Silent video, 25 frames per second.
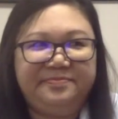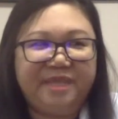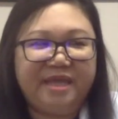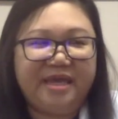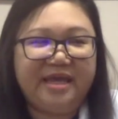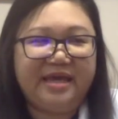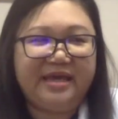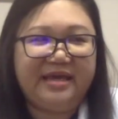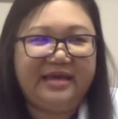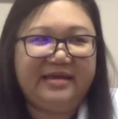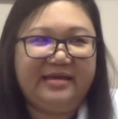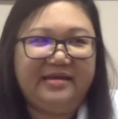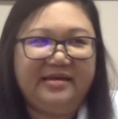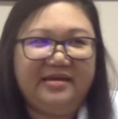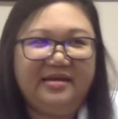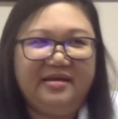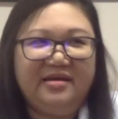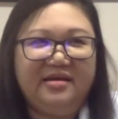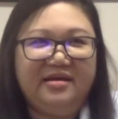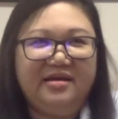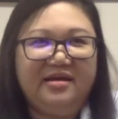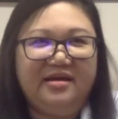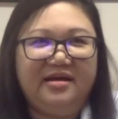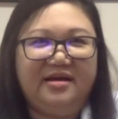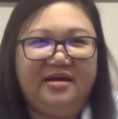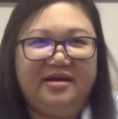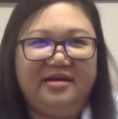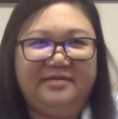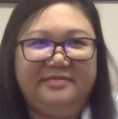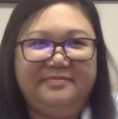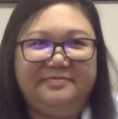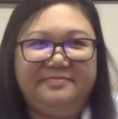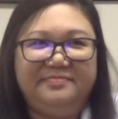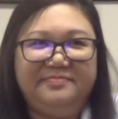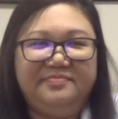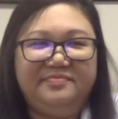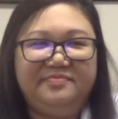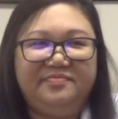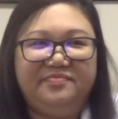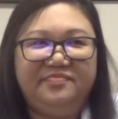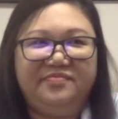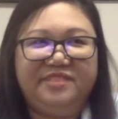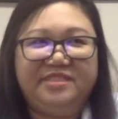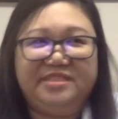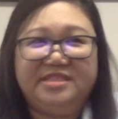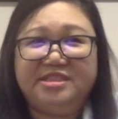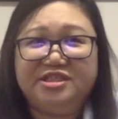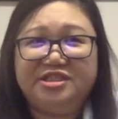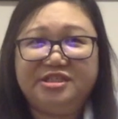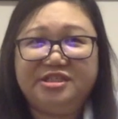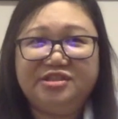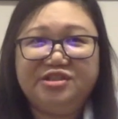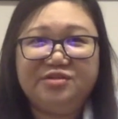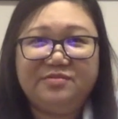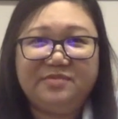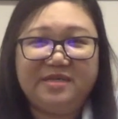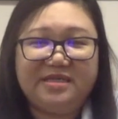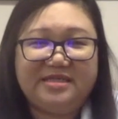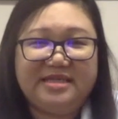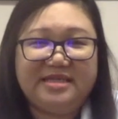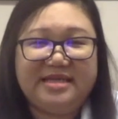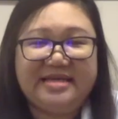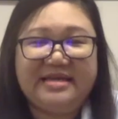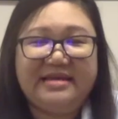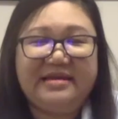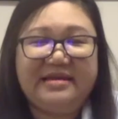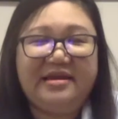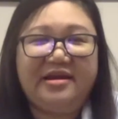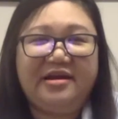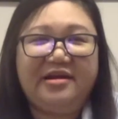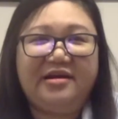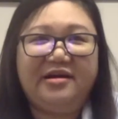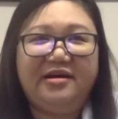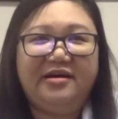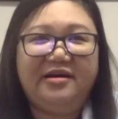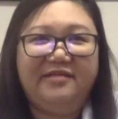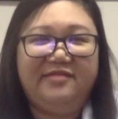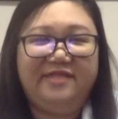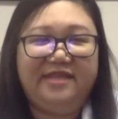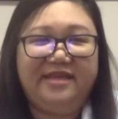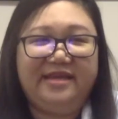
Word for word: a um, physician to be taking care of